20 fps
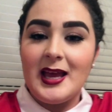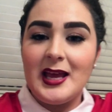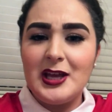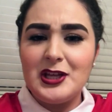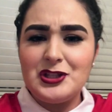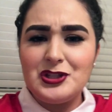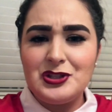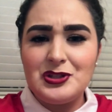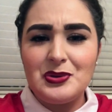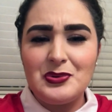
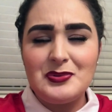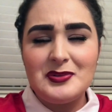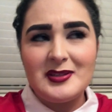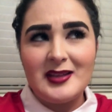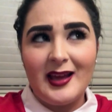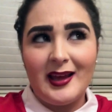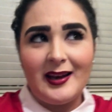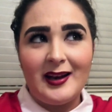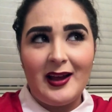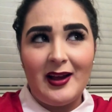it's so
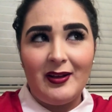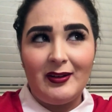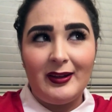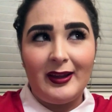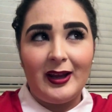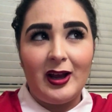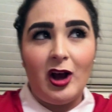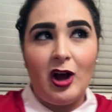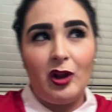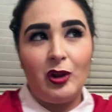sad how
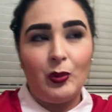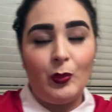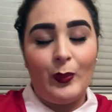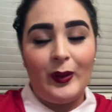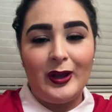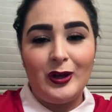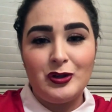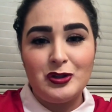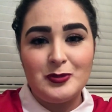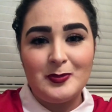like
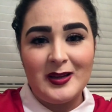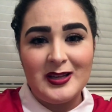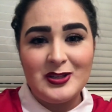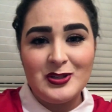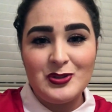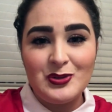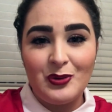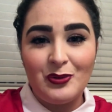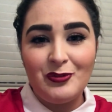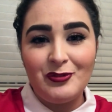Halloween goes by
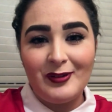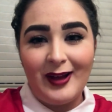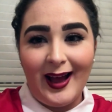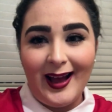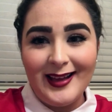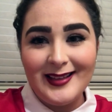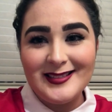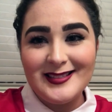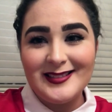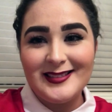so
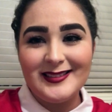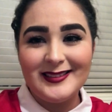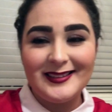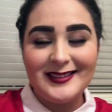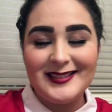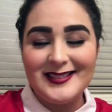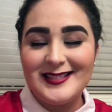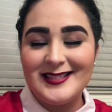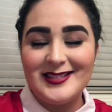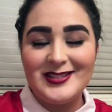fast
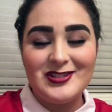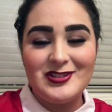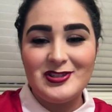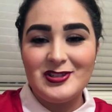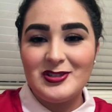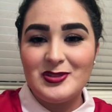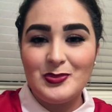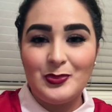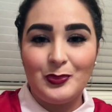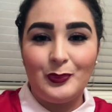because it's
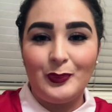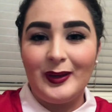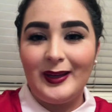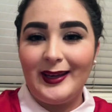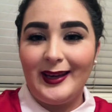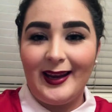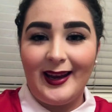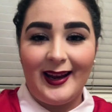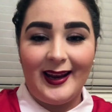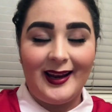just
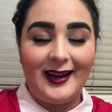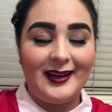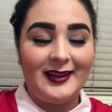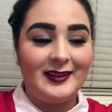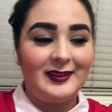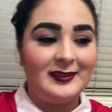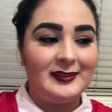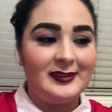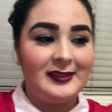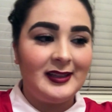one day
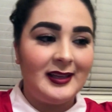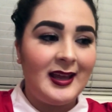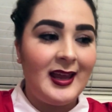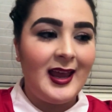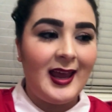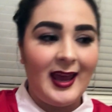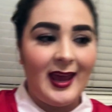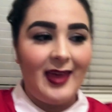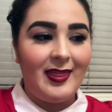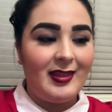
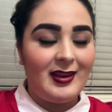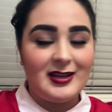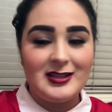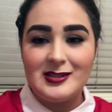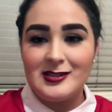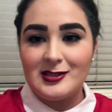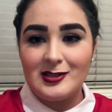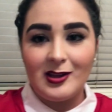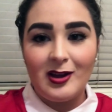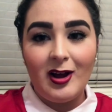and then
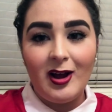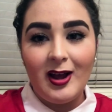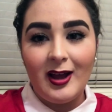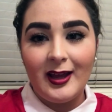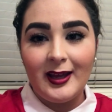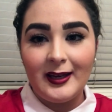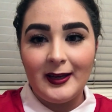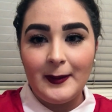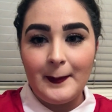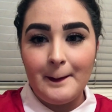it's
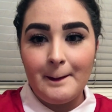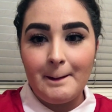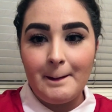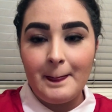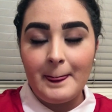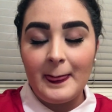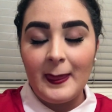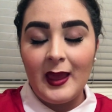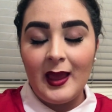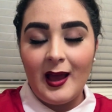gone.
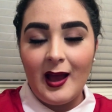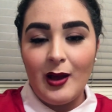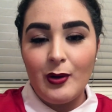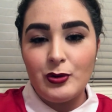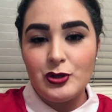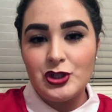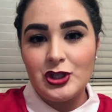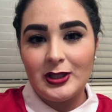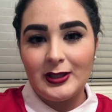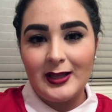I
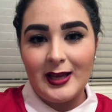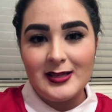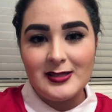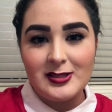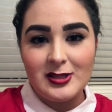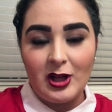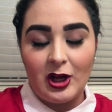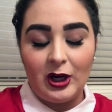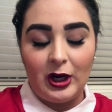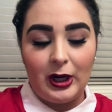wish it
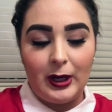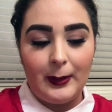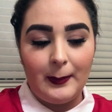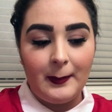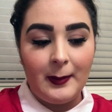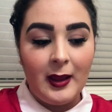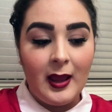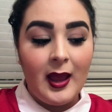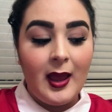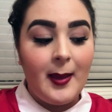lasts longer,
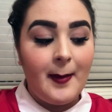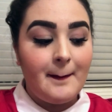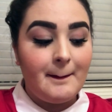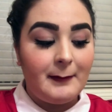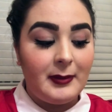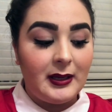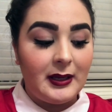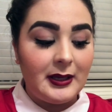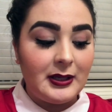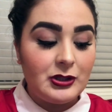
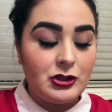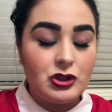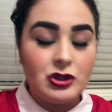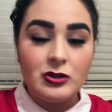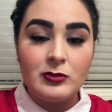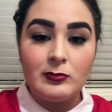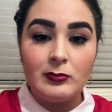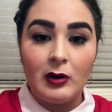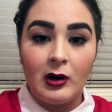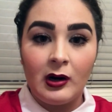but
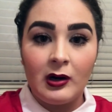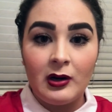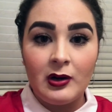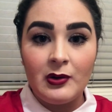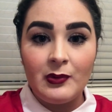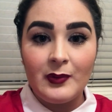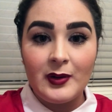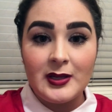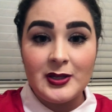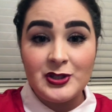
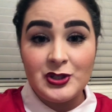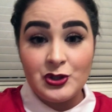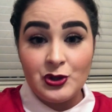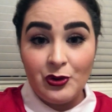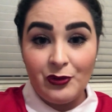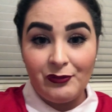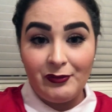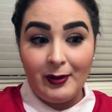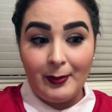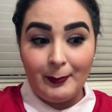tomorrow is
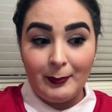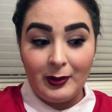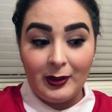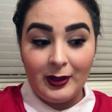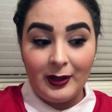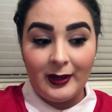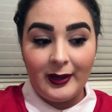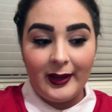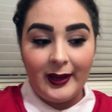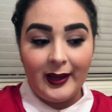
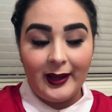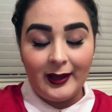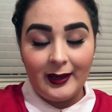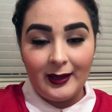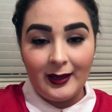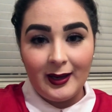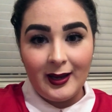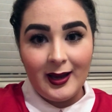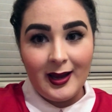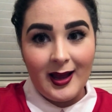November and
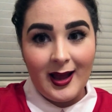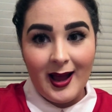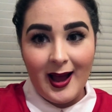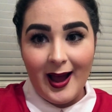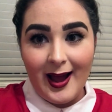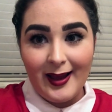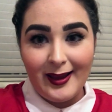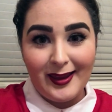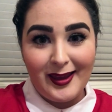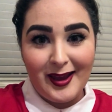
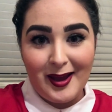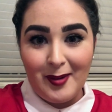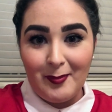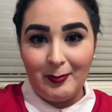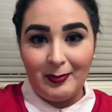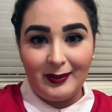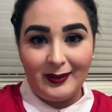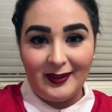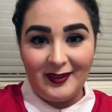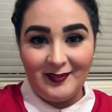I can't
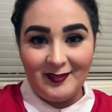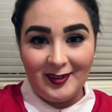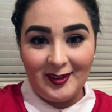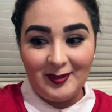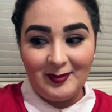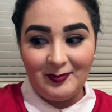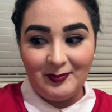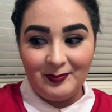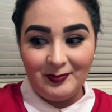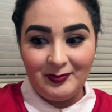believe
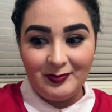it.